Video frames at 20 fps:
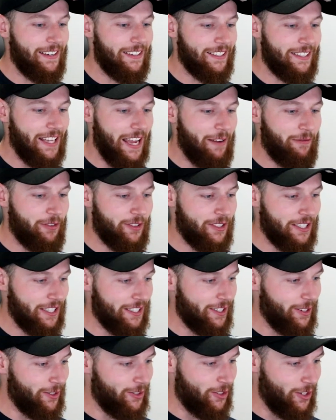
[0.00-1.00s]
San
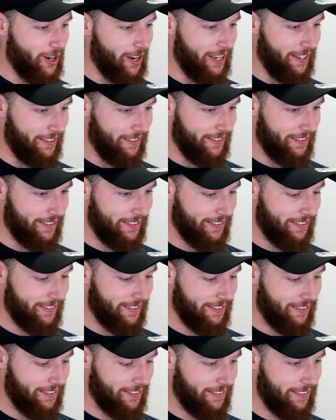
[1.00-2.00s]
Francisco Giants
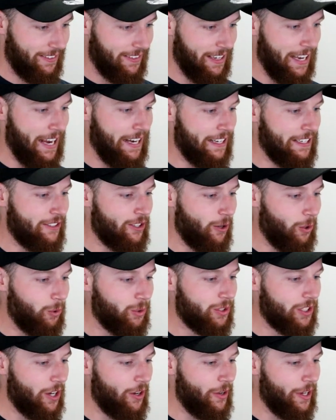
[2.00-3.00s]
and he's
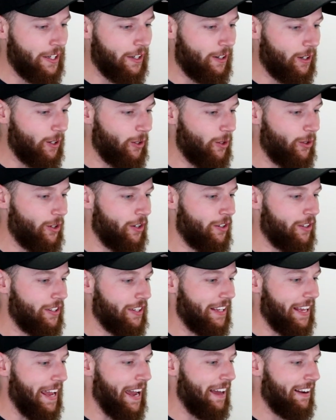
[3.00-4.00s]
also included
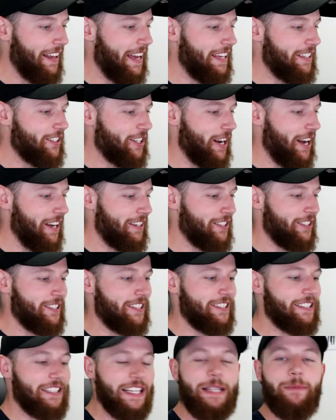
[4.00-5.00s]
LA
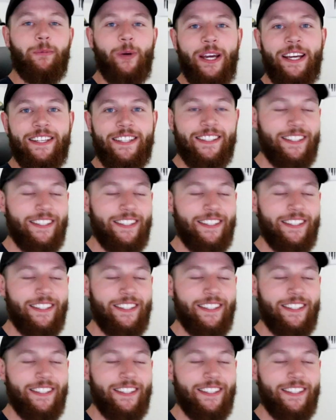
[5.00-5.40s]
Chargers sleepwear